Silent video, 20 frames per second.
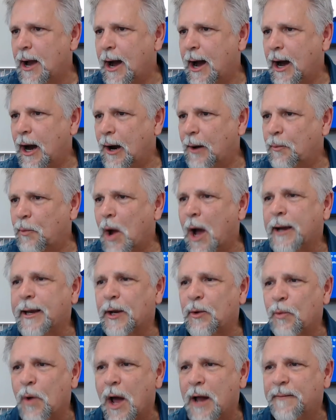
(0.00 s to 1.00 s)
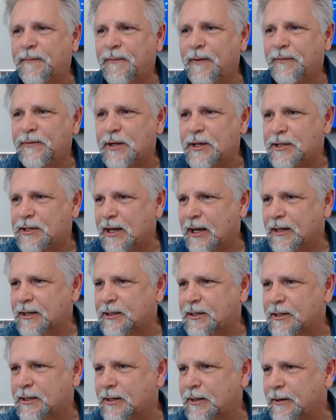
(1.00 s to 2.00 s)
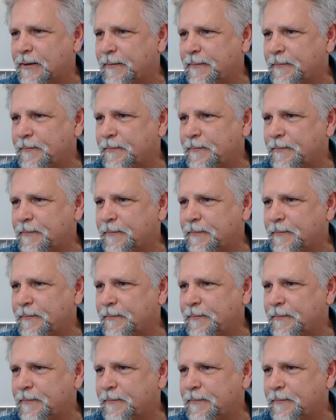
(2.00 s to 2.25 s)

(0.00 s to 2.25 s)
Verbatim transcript: Uh, Rocket Rod fifty-six.